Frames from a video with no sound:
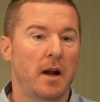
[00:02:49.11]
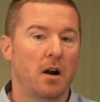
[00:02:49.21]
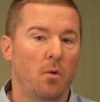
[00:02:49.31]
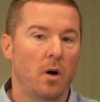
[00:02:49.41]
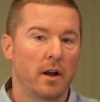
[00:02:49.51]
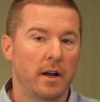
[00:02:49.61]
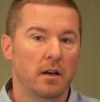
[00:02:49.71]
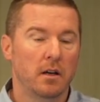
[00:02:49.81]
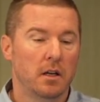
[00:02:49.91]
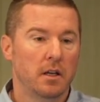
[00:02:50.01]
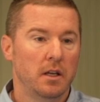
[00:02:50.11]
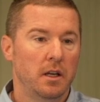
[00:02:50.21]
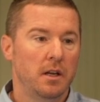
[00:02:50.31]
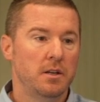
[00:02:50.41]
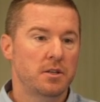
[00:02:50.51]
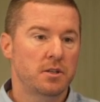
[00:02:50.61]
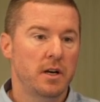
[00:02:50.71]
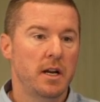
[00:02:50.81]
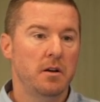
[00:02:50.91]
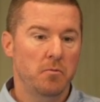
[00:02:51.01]
marijuana
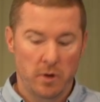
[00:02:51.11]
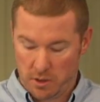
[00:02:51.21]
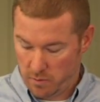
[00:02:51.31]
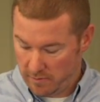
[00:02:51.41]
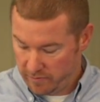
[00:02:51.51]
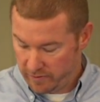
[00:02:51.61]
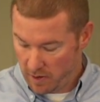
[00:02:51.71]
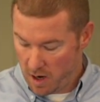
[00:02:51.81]
industry, which we've